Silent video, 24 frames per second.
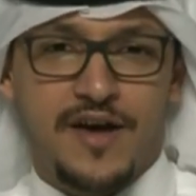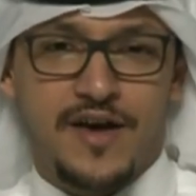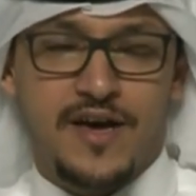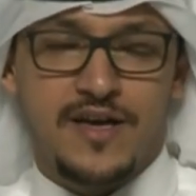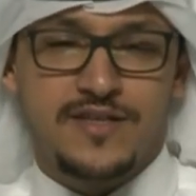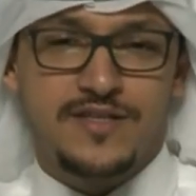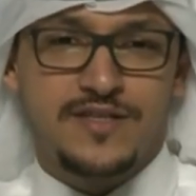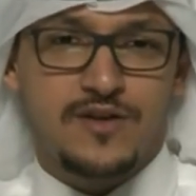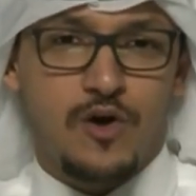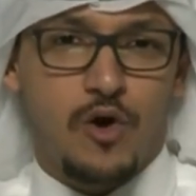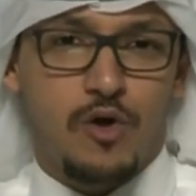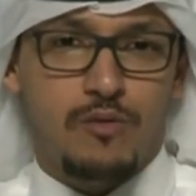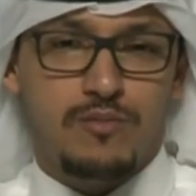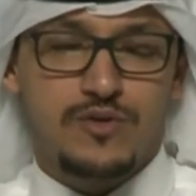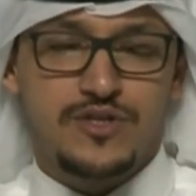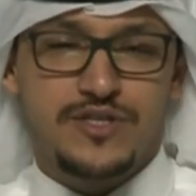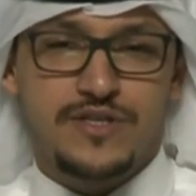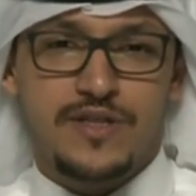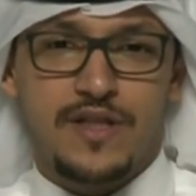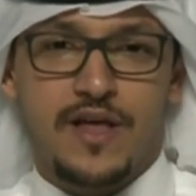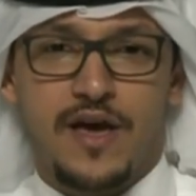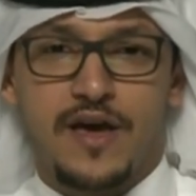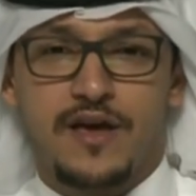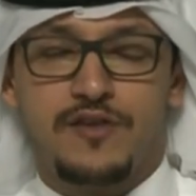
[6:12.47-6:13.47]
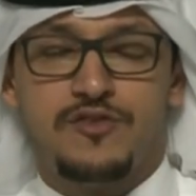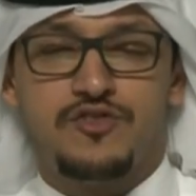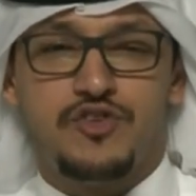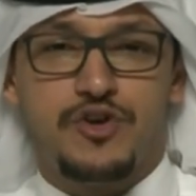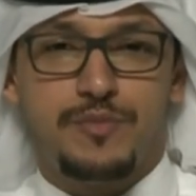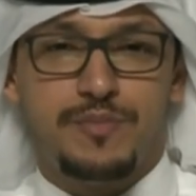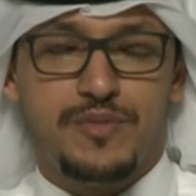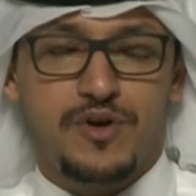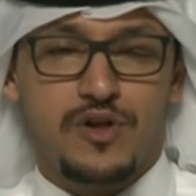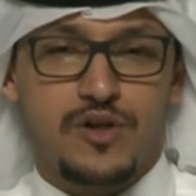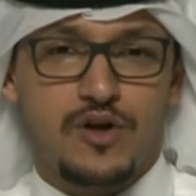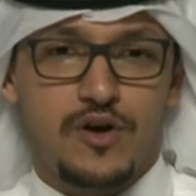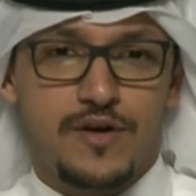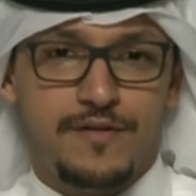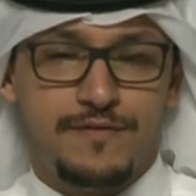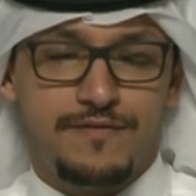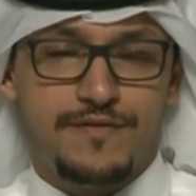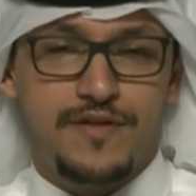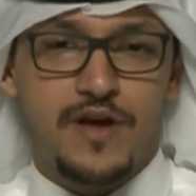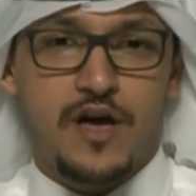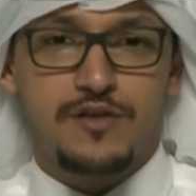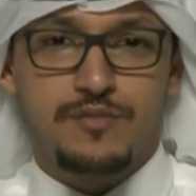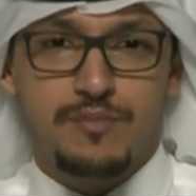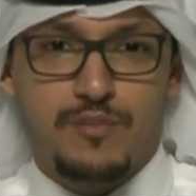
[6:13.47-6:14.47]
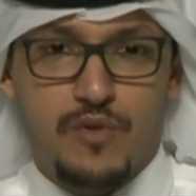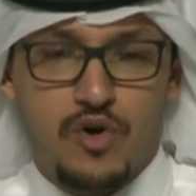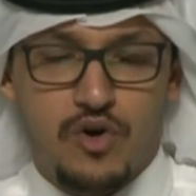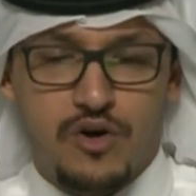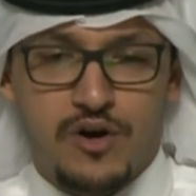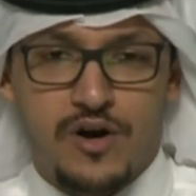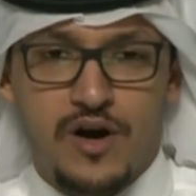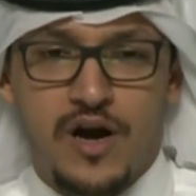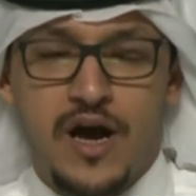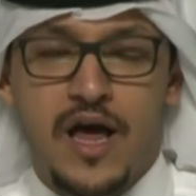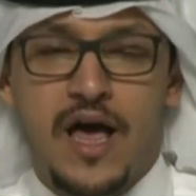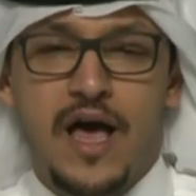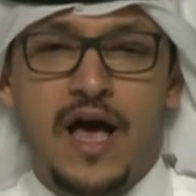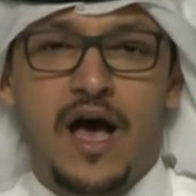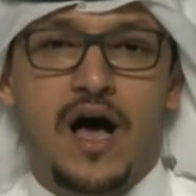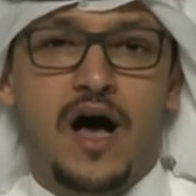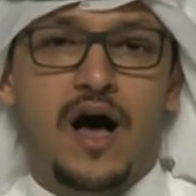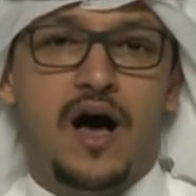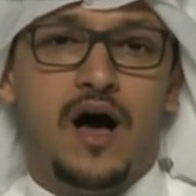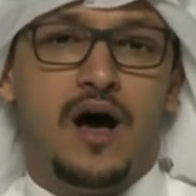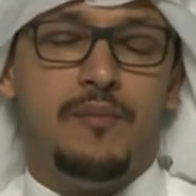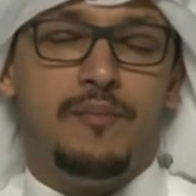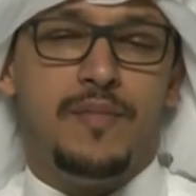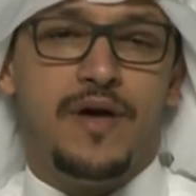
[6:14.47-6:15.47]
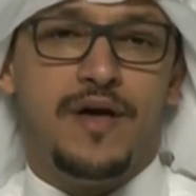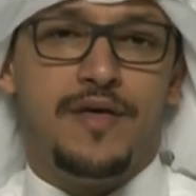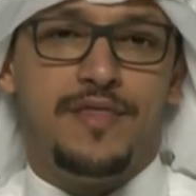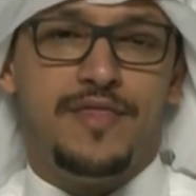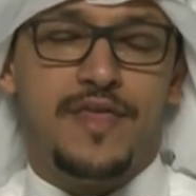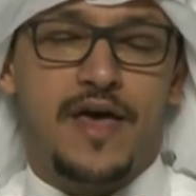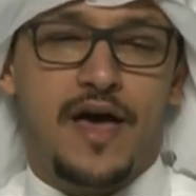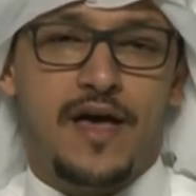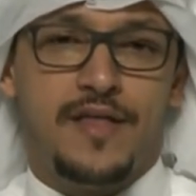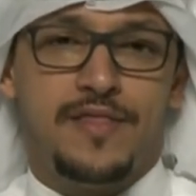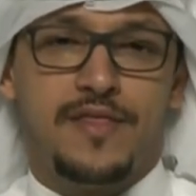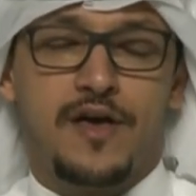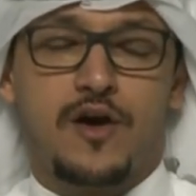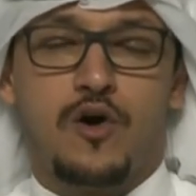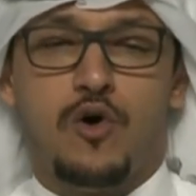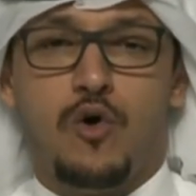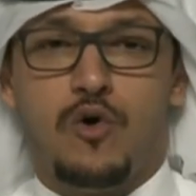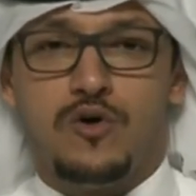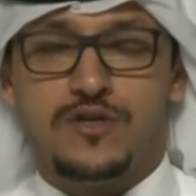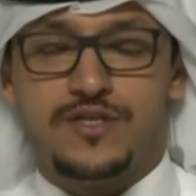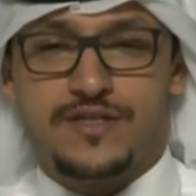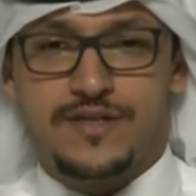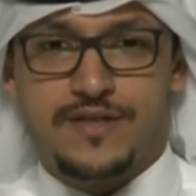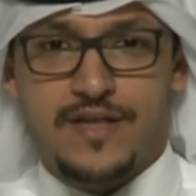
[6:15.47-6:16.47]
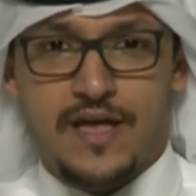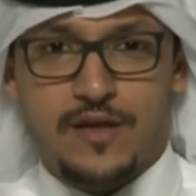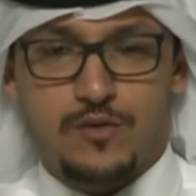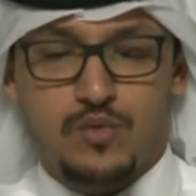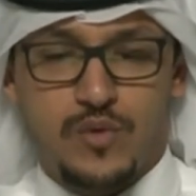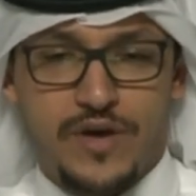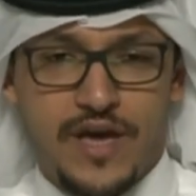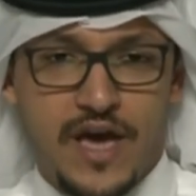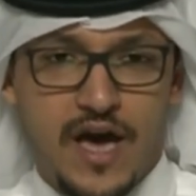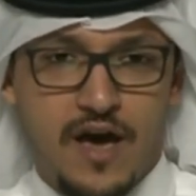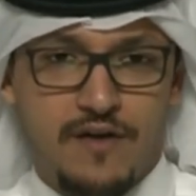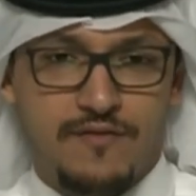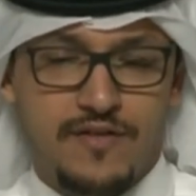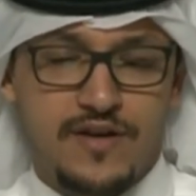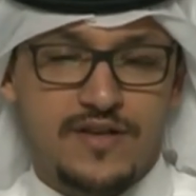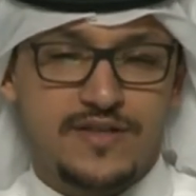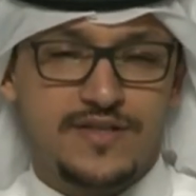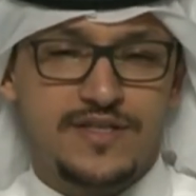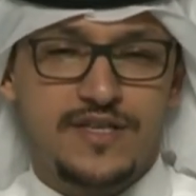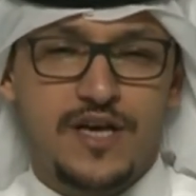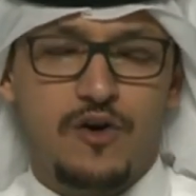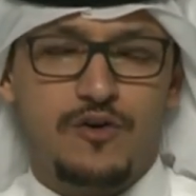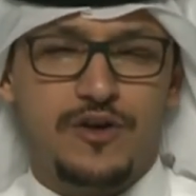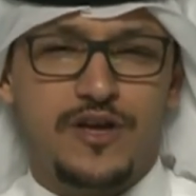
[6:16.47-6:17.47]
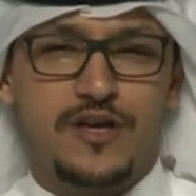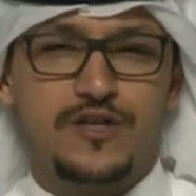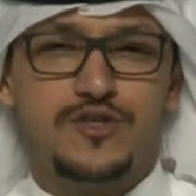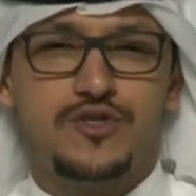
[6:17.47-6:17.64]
It's almost like triple, if not more, um, uh, than the cost that we have in Saudi.